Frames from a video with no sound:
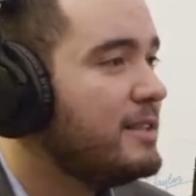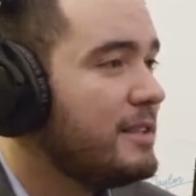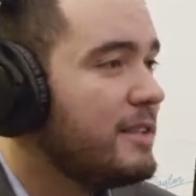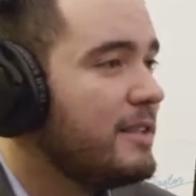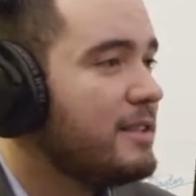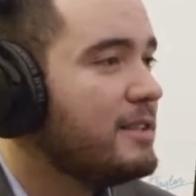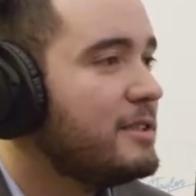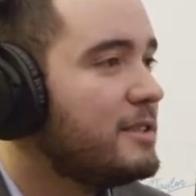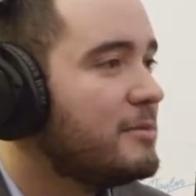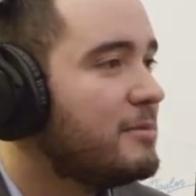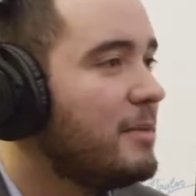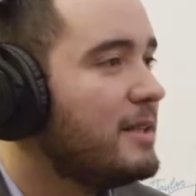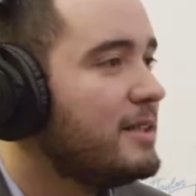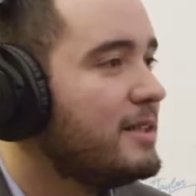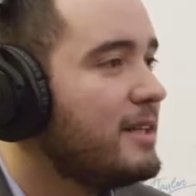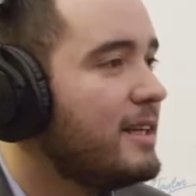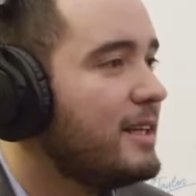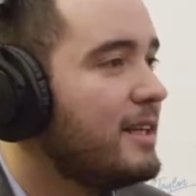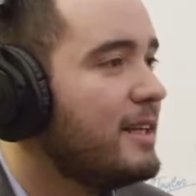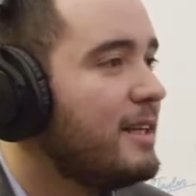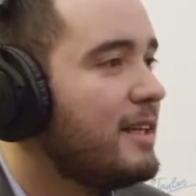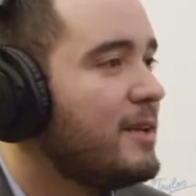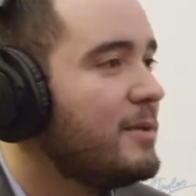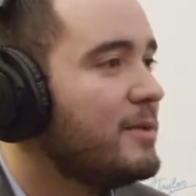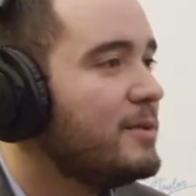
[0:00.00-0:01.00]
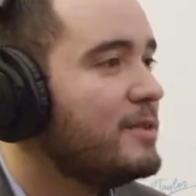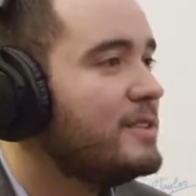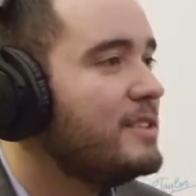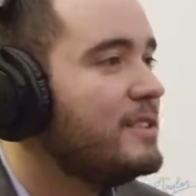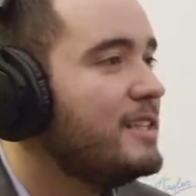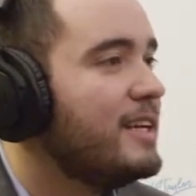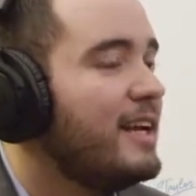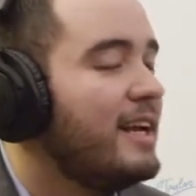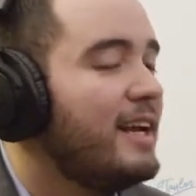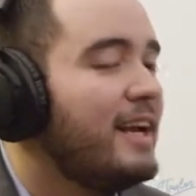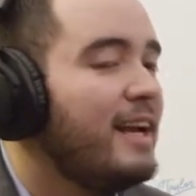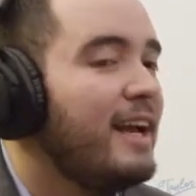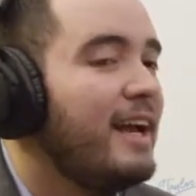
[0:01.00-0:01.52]
English is my second language.
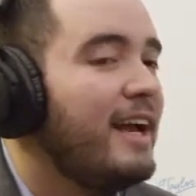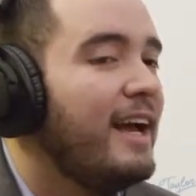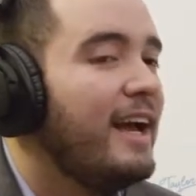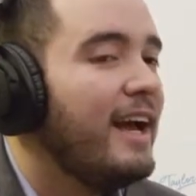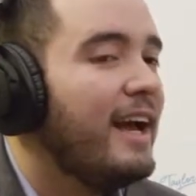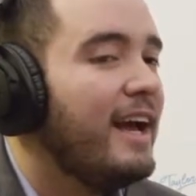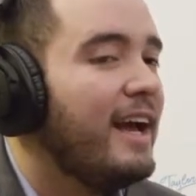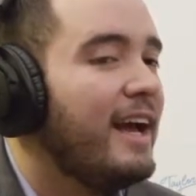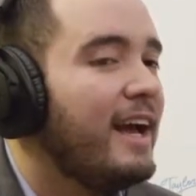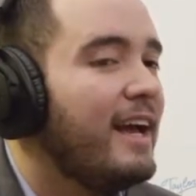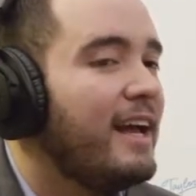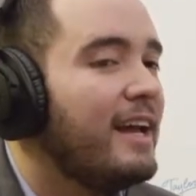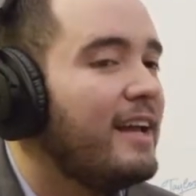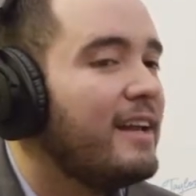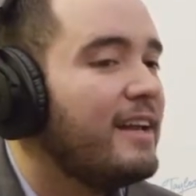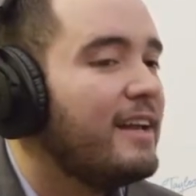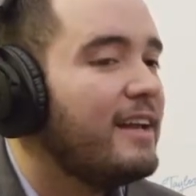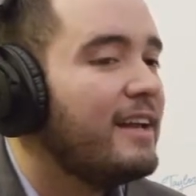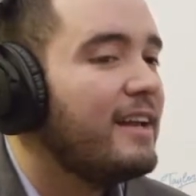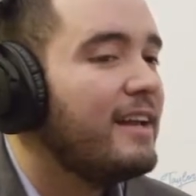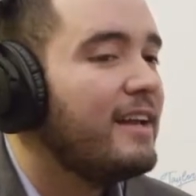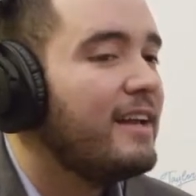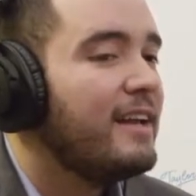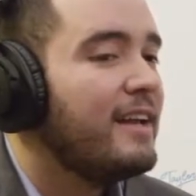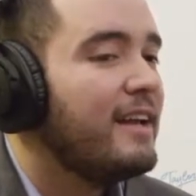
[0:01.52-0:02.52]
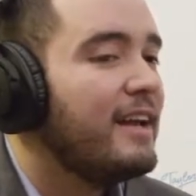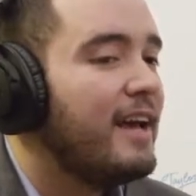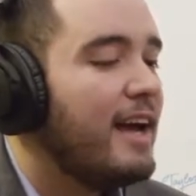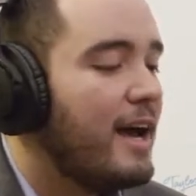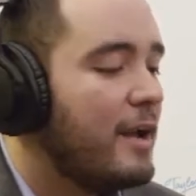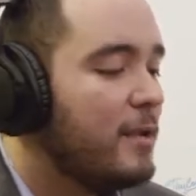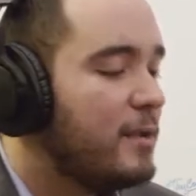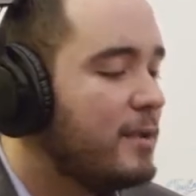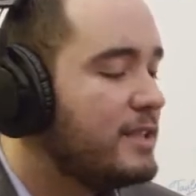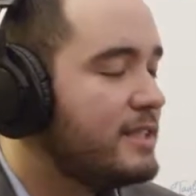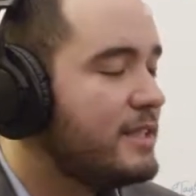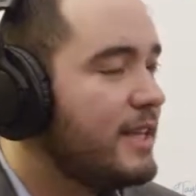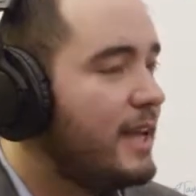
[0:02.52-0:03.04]
And
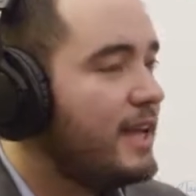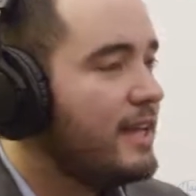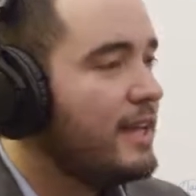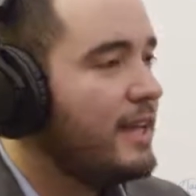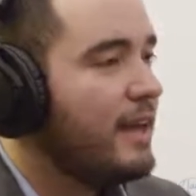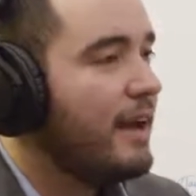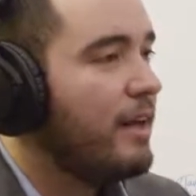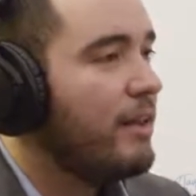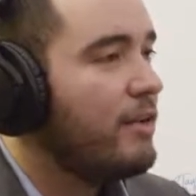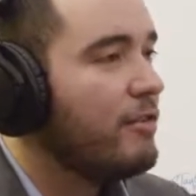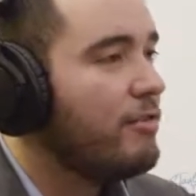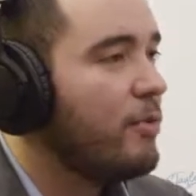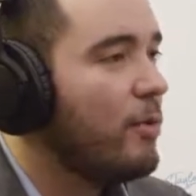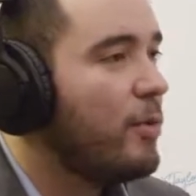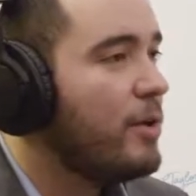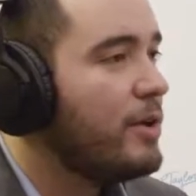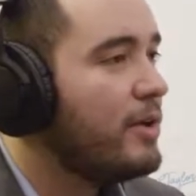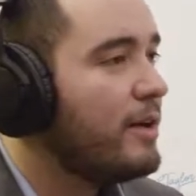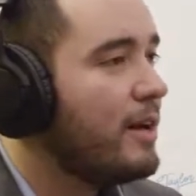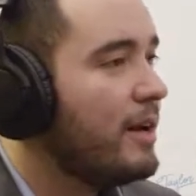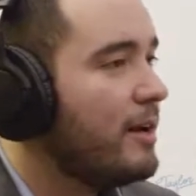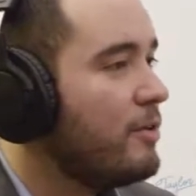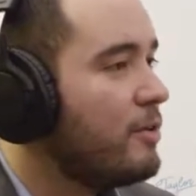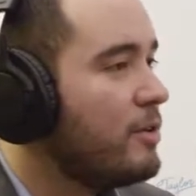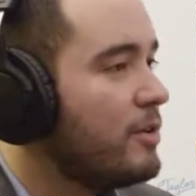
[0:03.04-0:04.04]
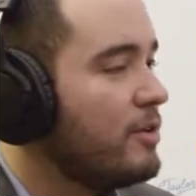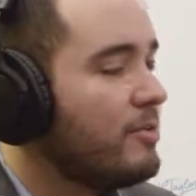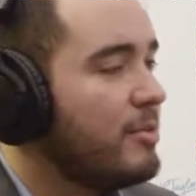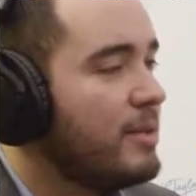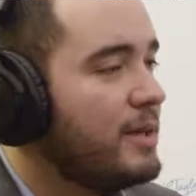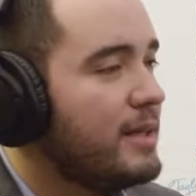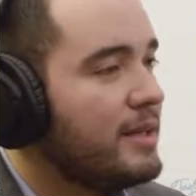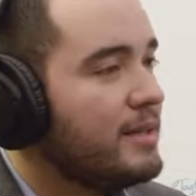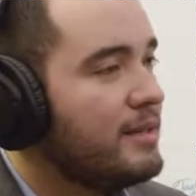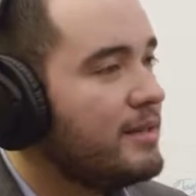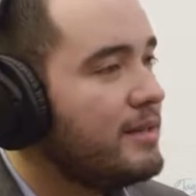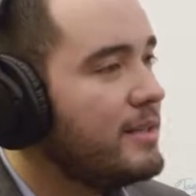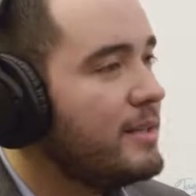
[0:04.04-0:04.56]
had we stayed in California, I would have
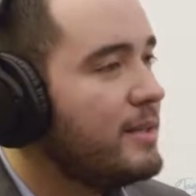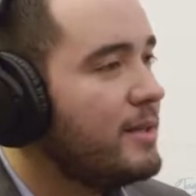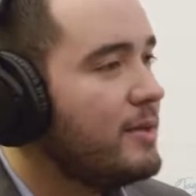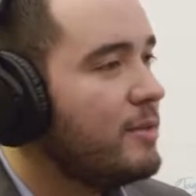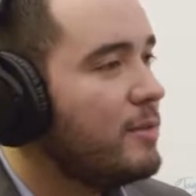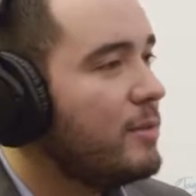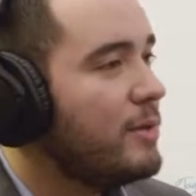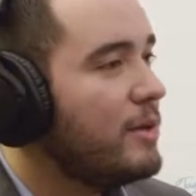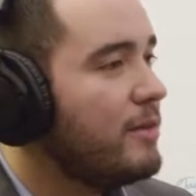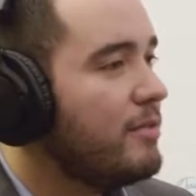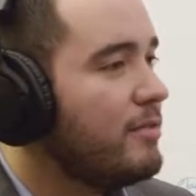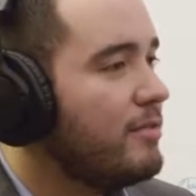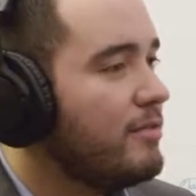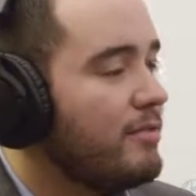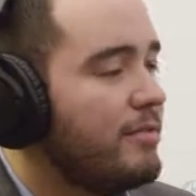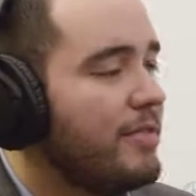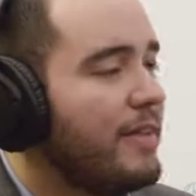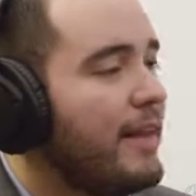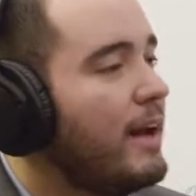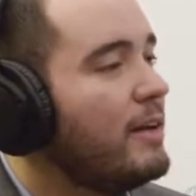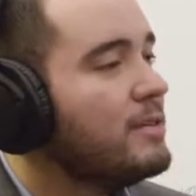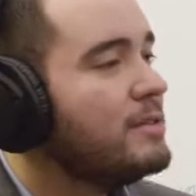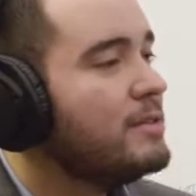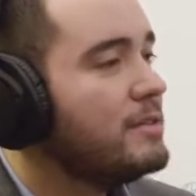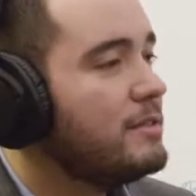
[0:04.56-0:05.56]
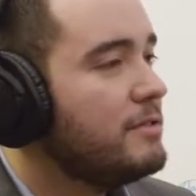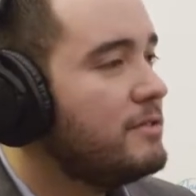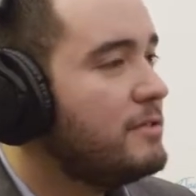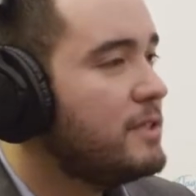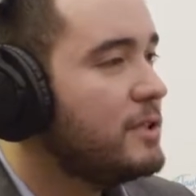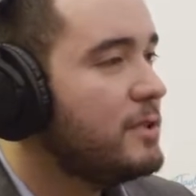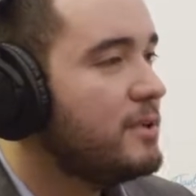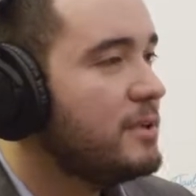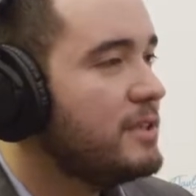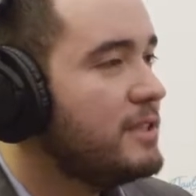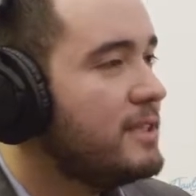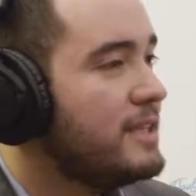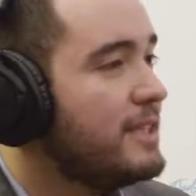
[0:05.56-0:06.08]
been, one of thousands of
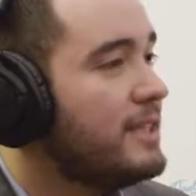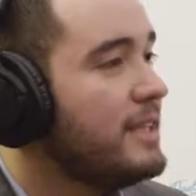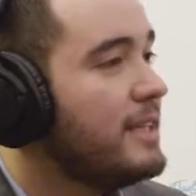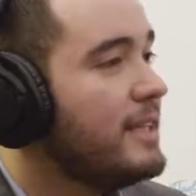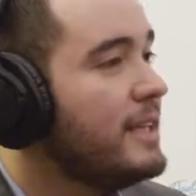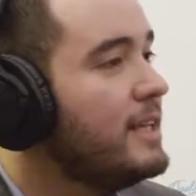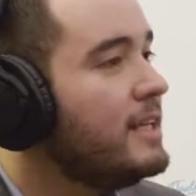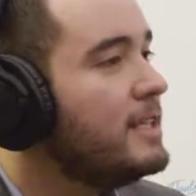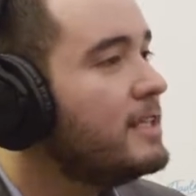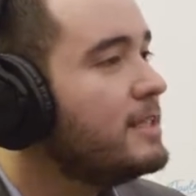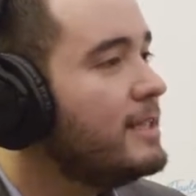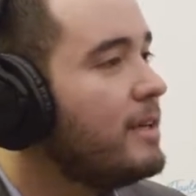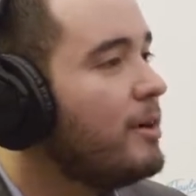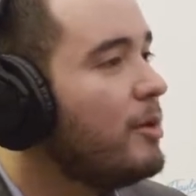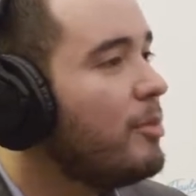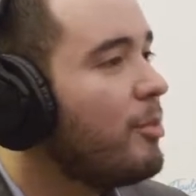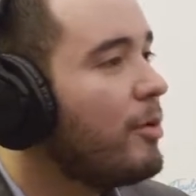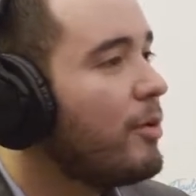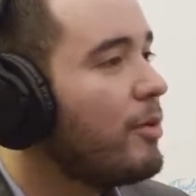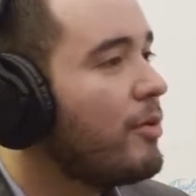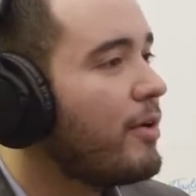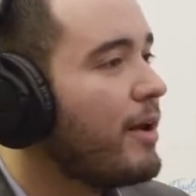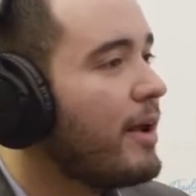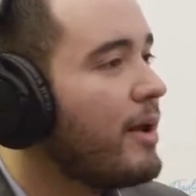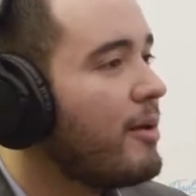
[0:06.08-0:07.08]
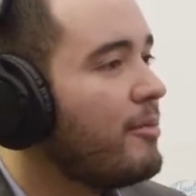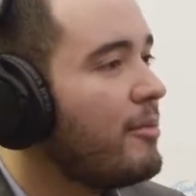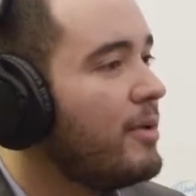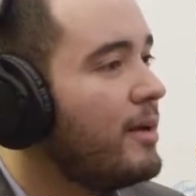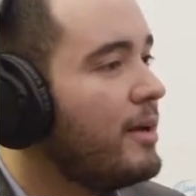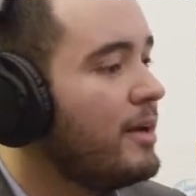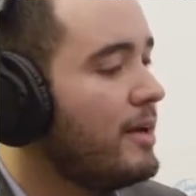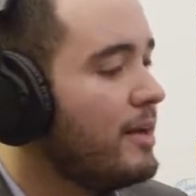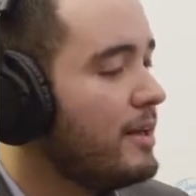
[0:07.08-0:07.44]
students in the ESL program.